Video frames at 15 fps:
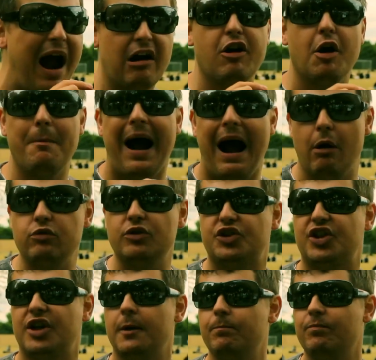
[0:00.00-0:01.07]

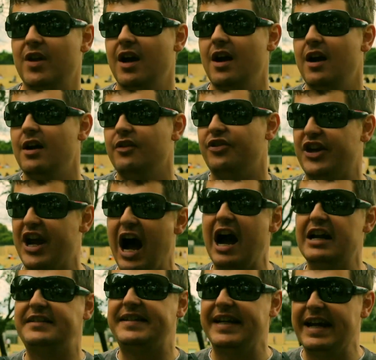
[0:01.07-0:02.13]
paramount the
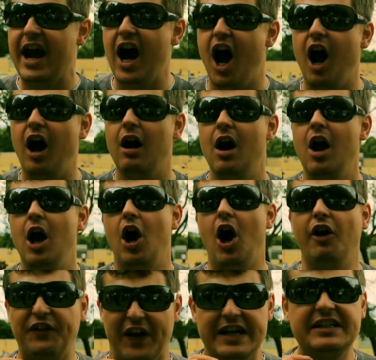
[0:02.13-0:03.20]
idea
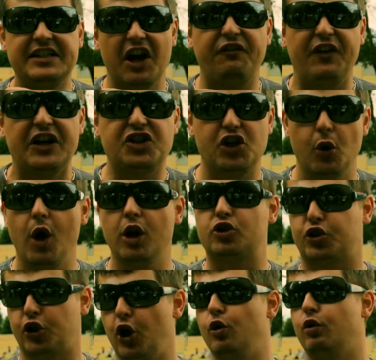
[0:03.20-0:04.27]
of individual
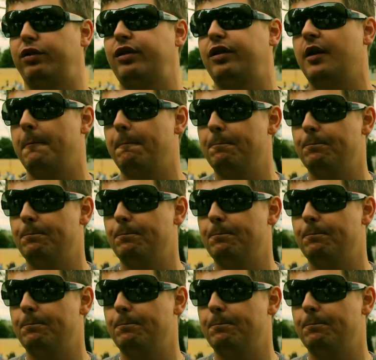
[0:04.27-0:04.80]
truth.